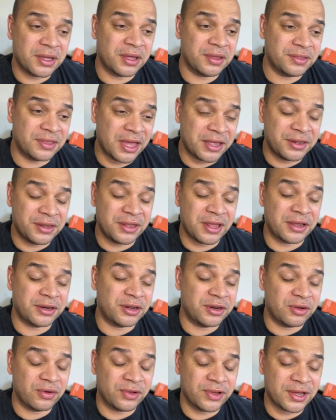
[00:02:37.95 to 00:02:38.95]
then
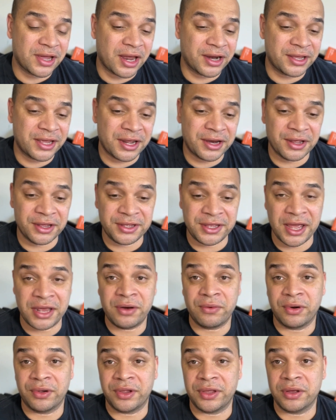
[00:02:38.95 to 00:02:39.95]
you got to get it again,
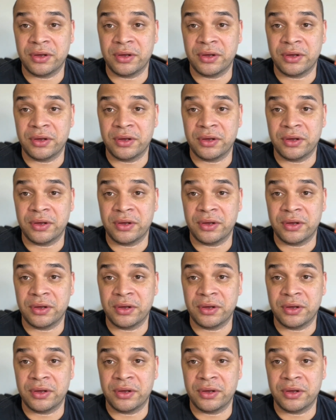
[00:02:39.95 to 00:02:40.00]
really.